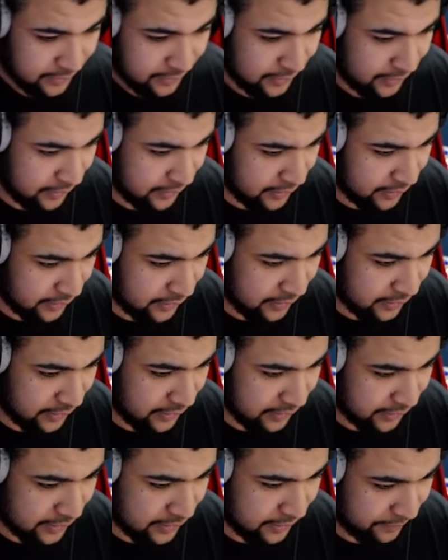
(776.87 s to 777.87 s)

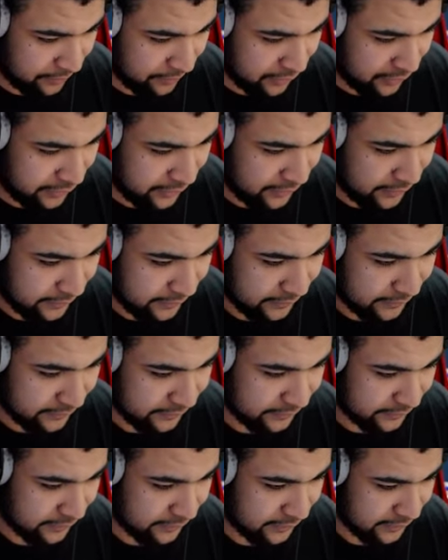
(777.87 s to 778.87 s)
Uh, come on.
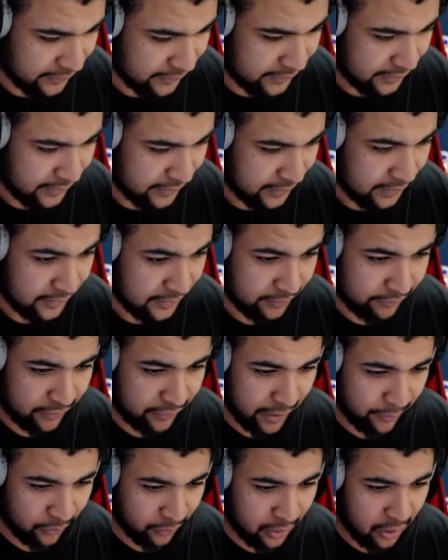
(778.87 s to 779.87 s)

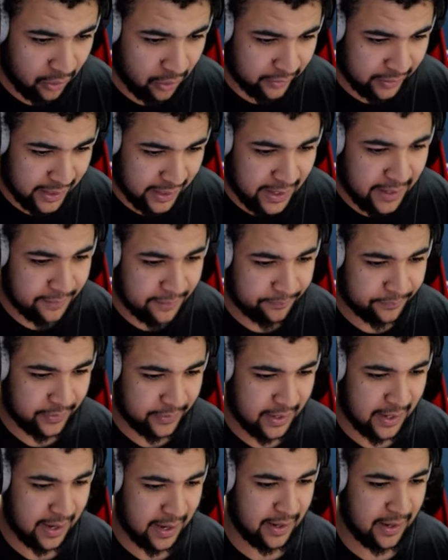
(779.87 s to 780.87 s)
Right, we'll lock that,
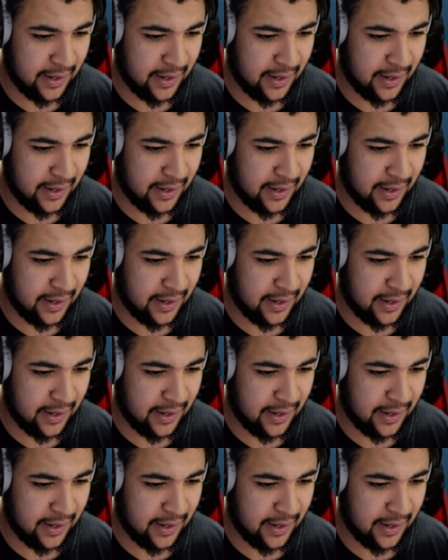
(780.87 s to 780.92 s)
and